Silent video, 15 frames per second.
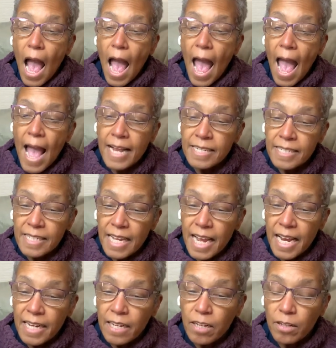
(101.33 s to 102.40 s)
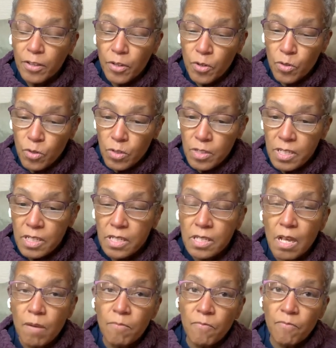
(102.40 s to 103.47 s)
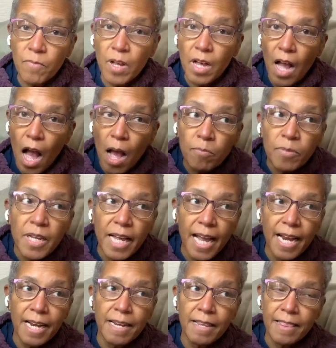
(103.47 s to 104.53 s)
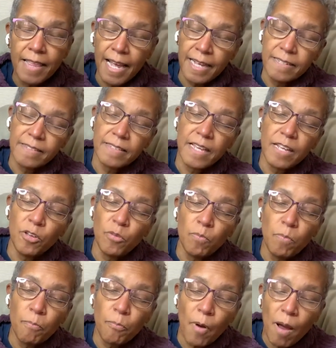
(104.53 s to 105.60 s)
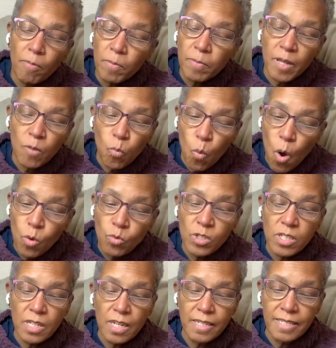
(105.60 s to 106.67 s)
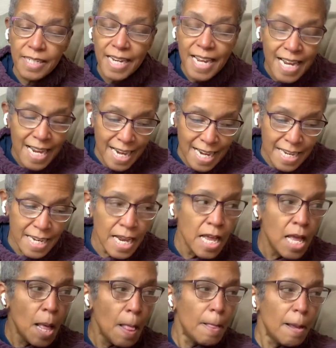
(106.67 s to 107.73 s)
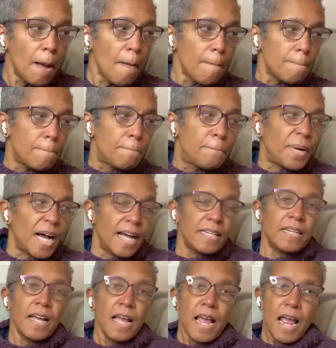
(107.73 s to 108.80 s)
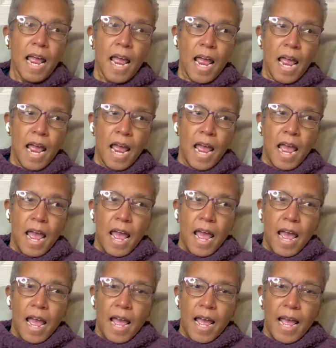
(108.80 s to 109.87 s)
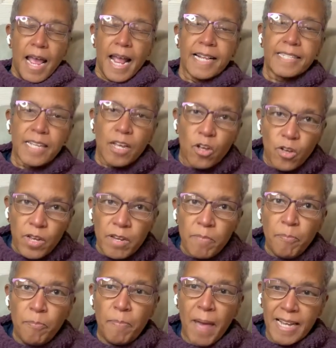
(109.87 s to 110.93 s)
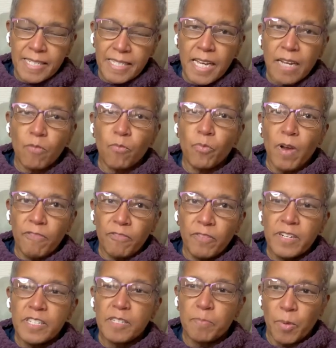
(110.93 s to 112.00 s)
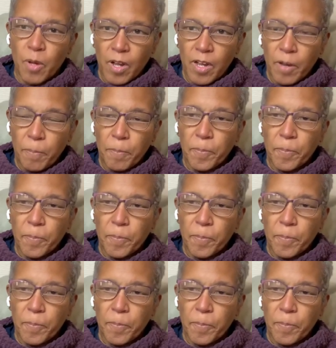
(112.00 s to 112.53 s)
and includes some complicated things that you probably won't need, but it's a good basic reference book.